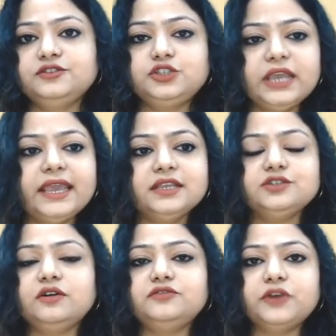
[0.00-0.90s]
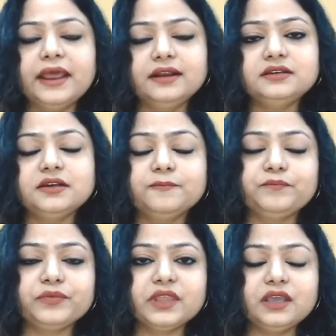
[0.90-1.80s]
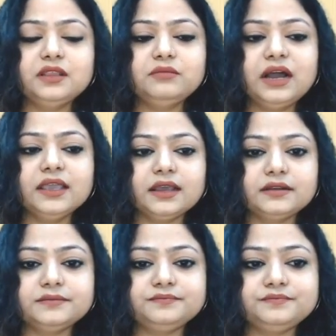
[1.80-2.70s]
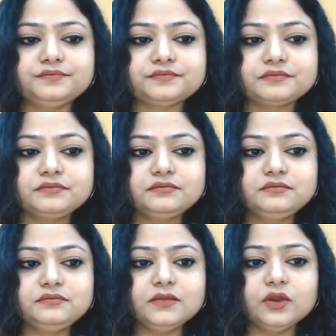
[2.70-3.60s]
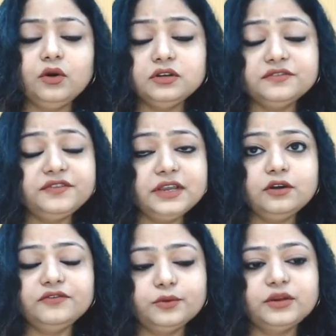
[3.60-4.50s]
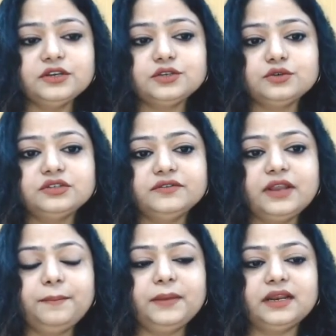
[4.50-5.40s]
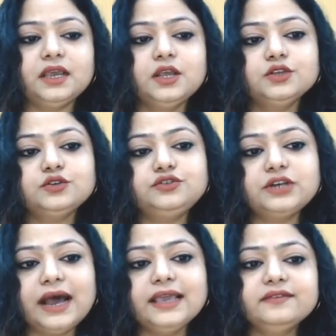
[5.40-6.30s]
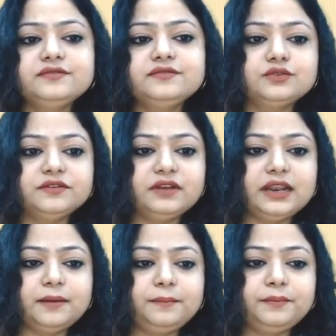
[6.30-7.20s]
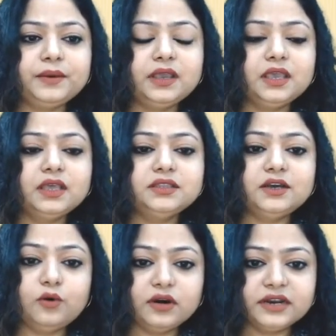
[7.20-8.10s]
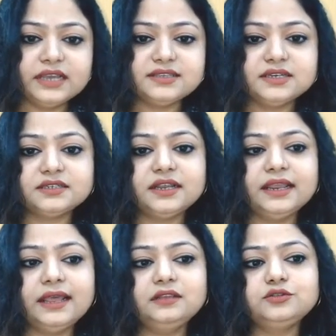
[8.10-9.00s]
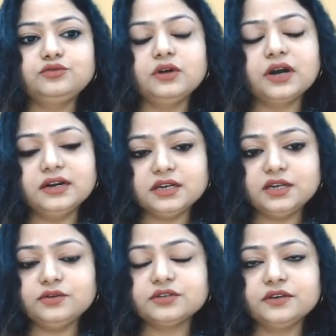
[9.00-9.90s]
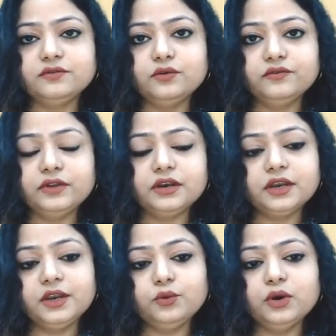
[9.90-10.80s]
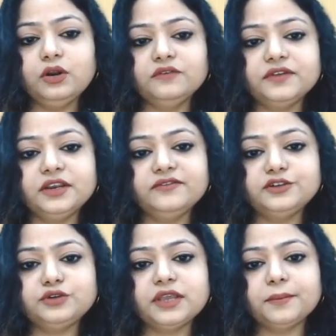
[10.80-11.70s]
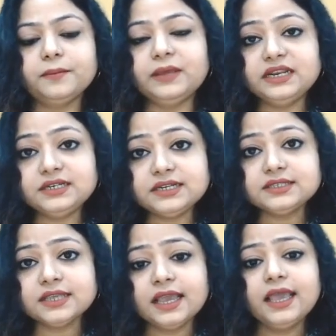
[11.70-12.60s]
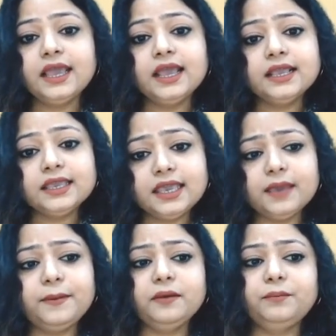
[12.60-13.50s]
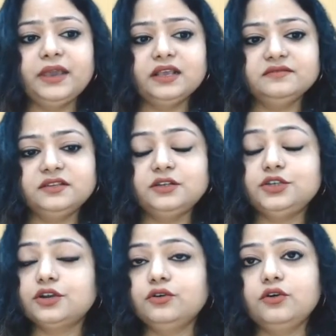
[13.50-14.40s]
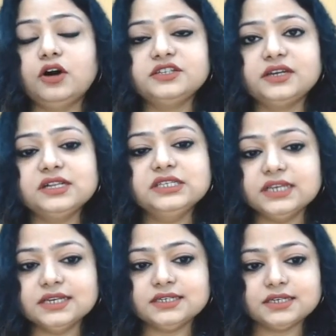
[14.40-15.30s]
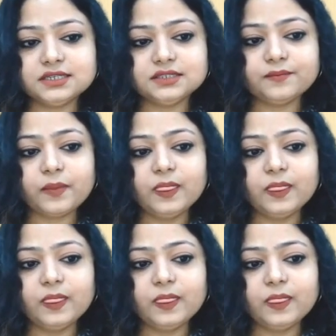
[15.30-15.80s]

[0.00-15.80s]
change or trend in the market or the field of human resource development. So, drives to develop the organizational health through a continuous renewal of individual capabilities, keeping pace with the technological changes.